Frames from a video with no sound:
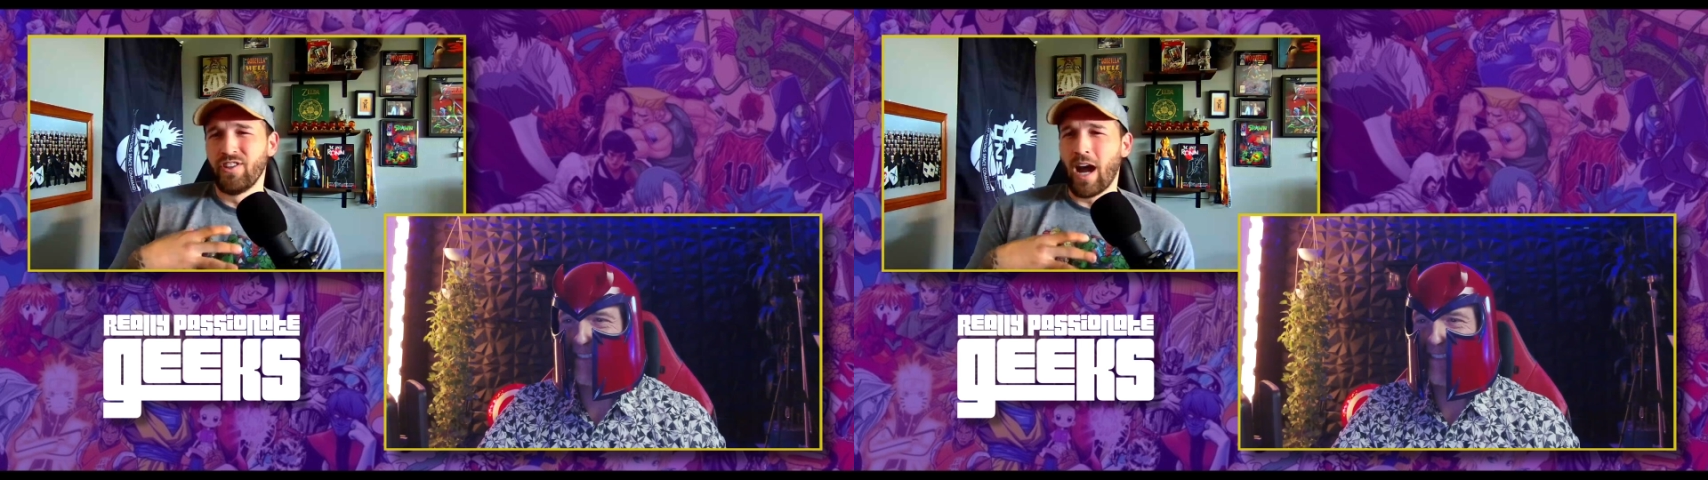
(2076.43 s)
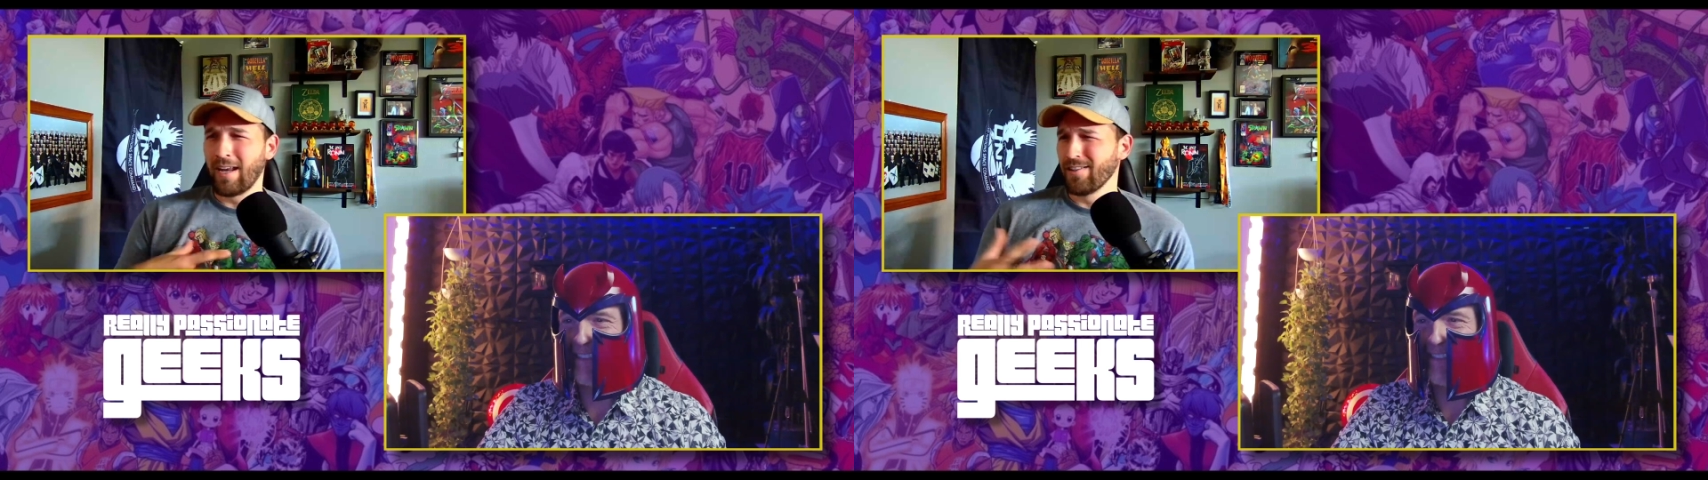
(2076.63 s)

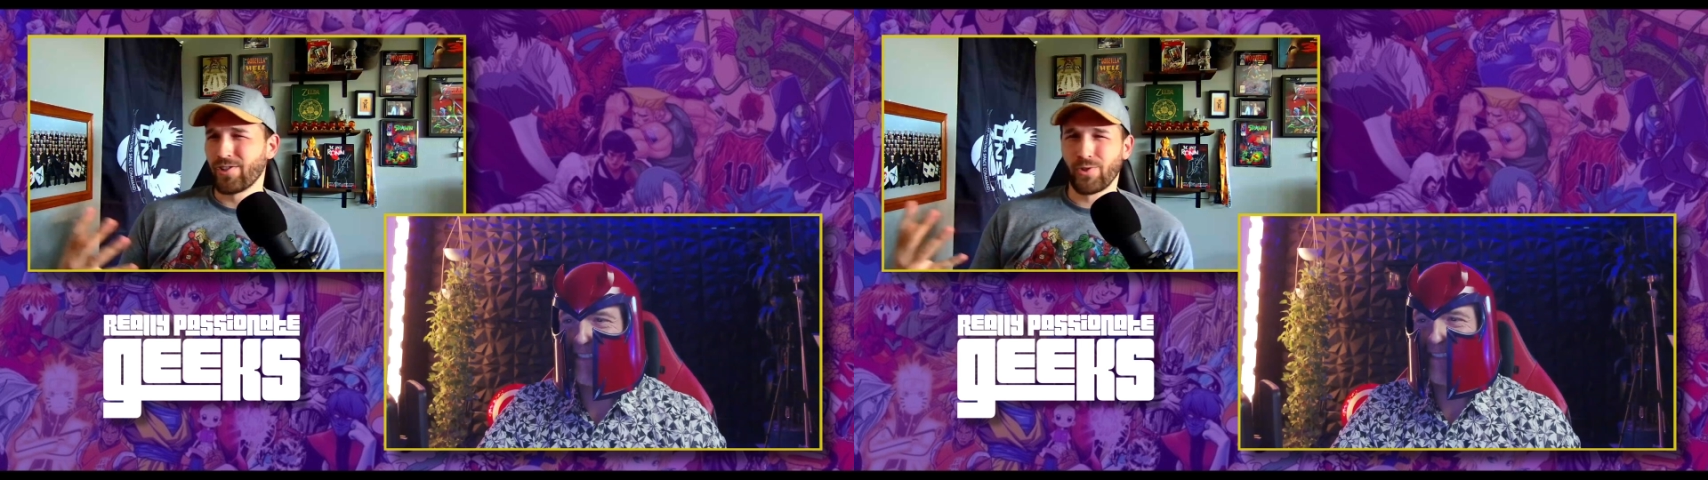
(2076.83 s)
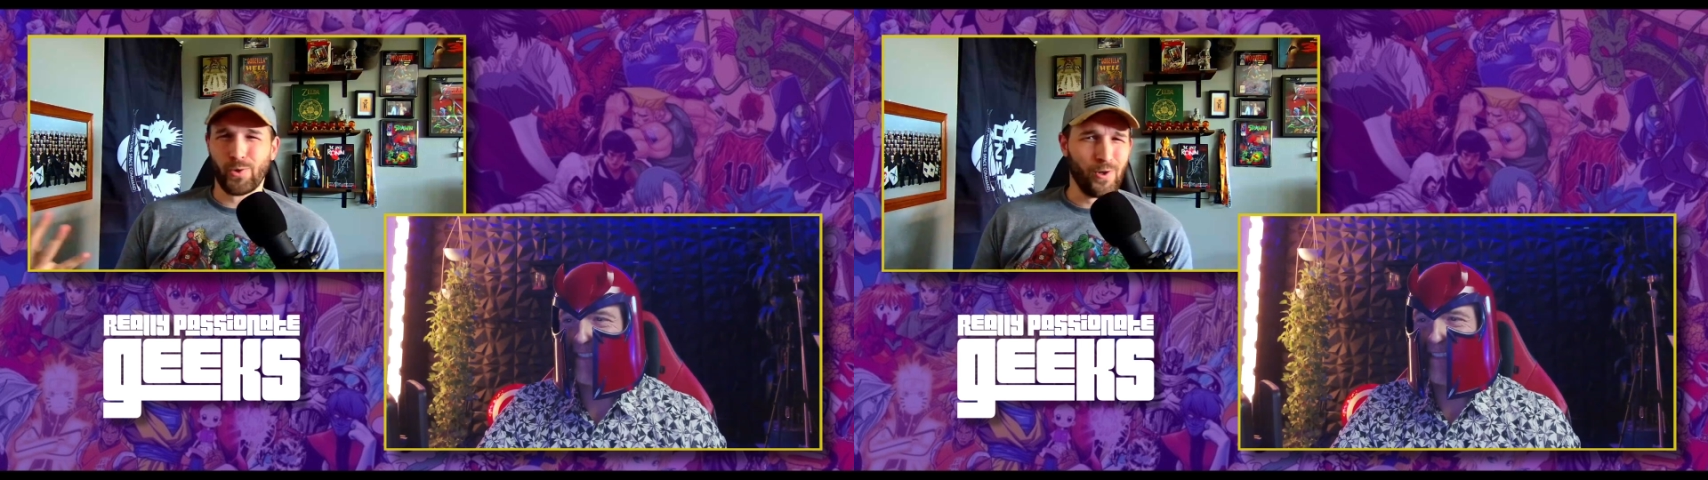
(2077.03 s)

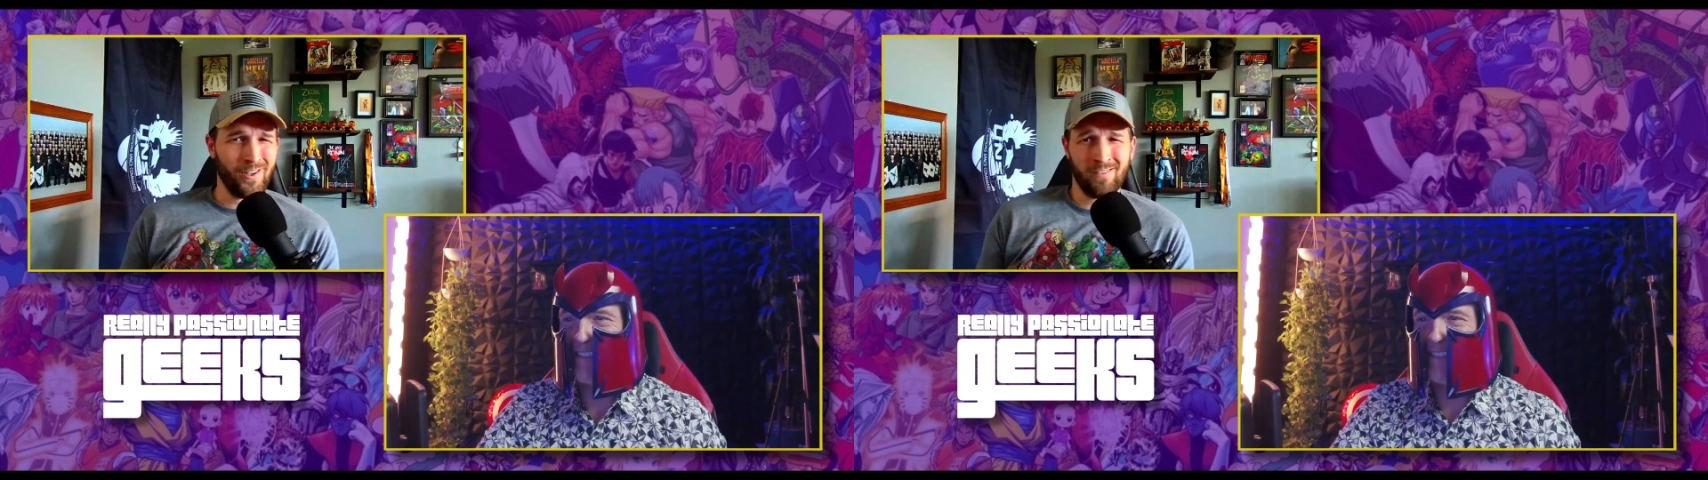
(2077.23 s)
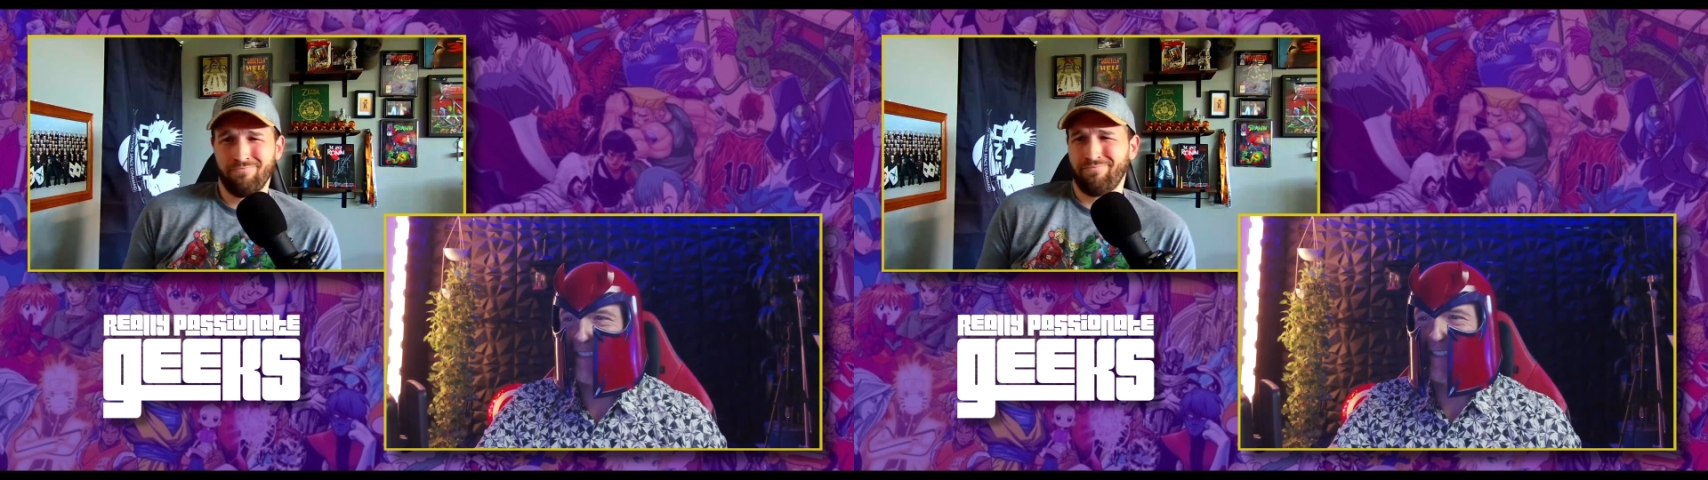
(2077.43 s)
dinosaur